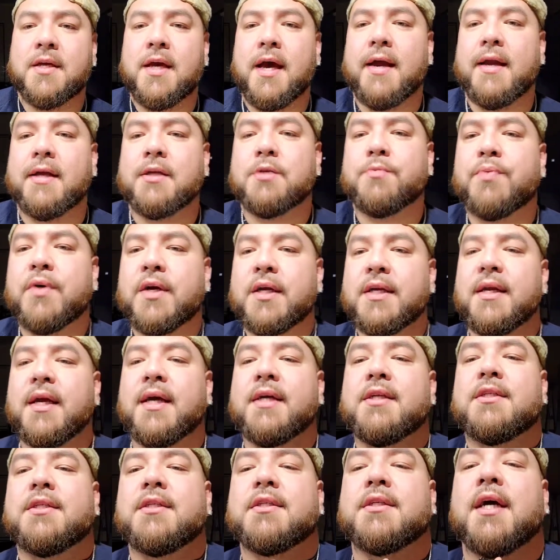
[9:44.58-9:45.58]
Yeah, that's pretty
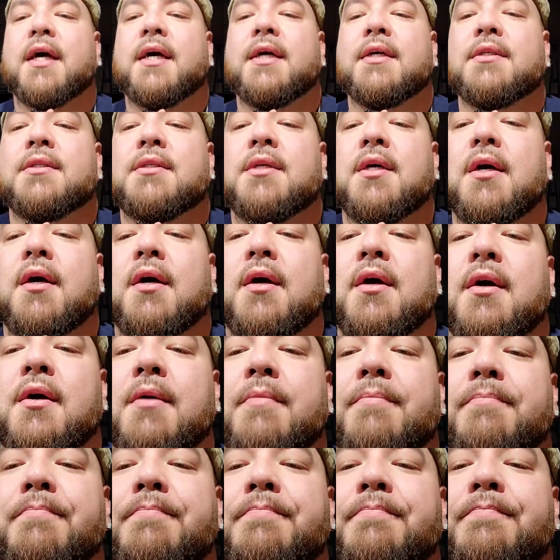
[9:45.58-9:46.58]
nice, you guys.
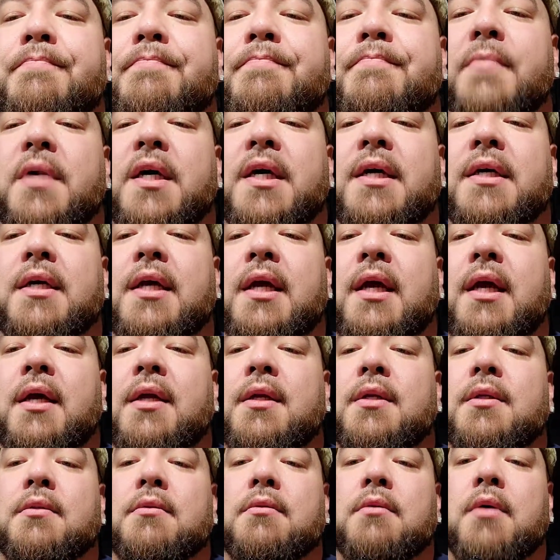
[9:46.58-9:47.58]
Um,
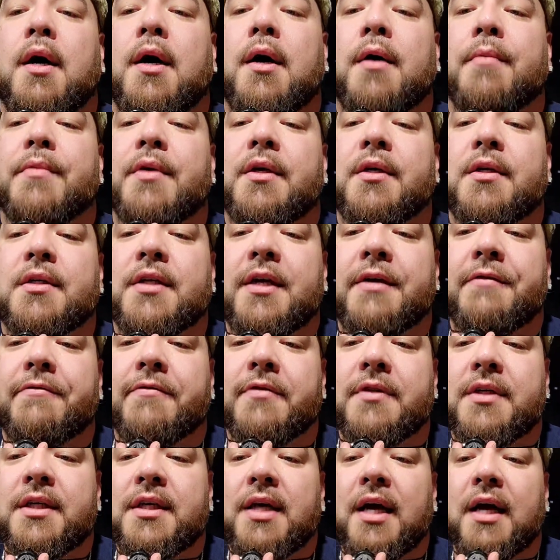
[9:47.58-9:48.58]
again, um, there are
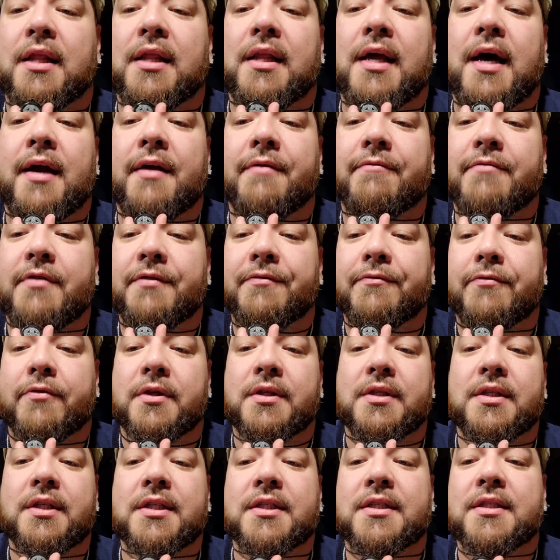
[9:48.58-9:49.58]
definitely a lot of
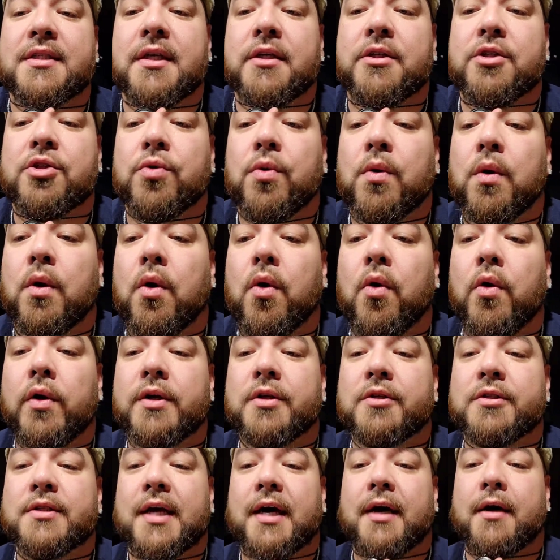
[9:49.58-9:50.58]
different essential
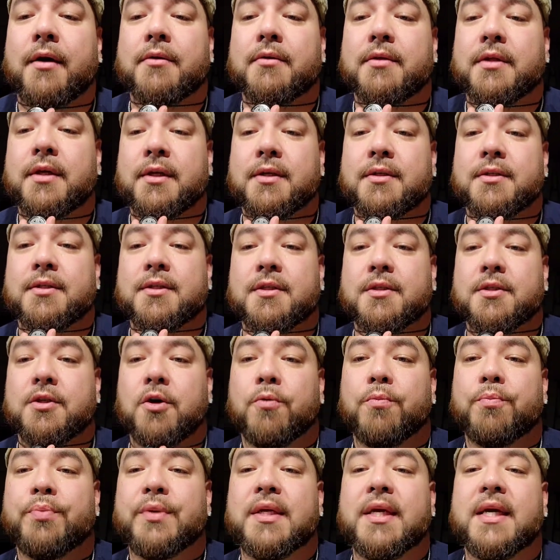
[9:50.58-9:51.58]
oils out there, so
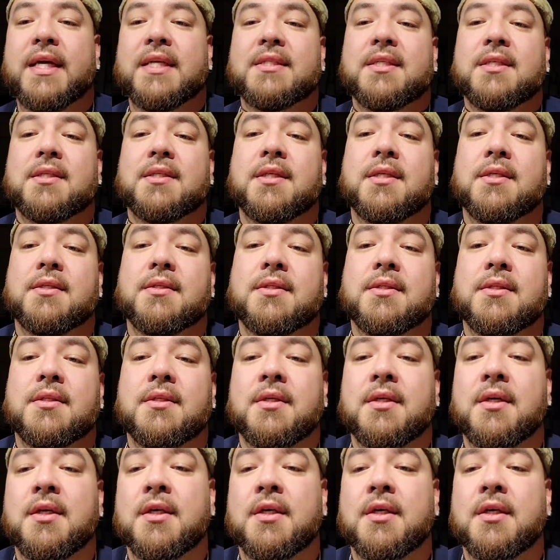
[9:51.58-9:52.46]
don't be hesitant.